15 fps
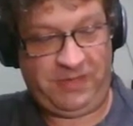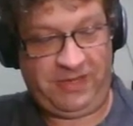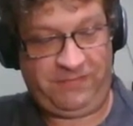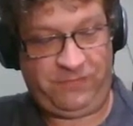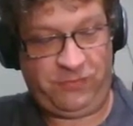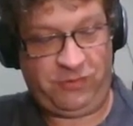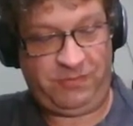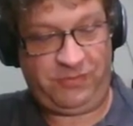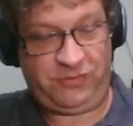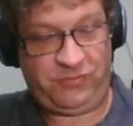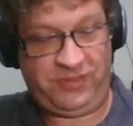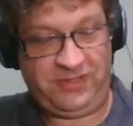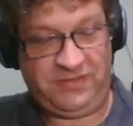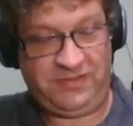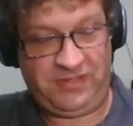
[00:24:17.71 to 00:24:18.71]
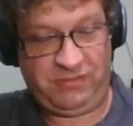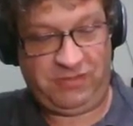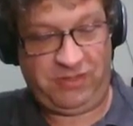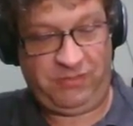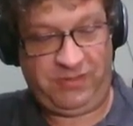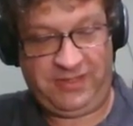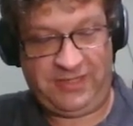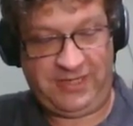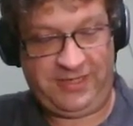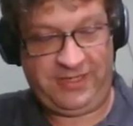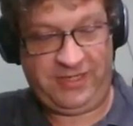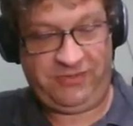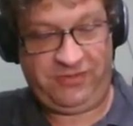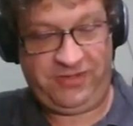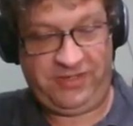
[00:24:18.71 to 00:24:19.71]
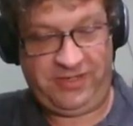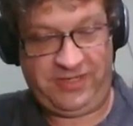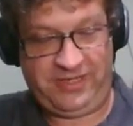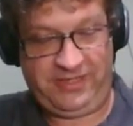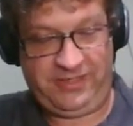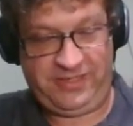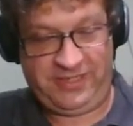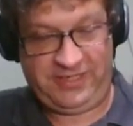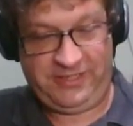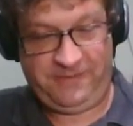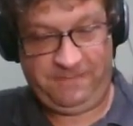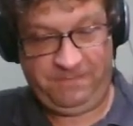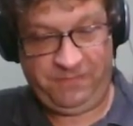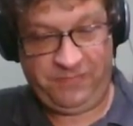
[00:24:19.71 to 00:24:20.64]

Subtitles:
by 4 between 0 and 999.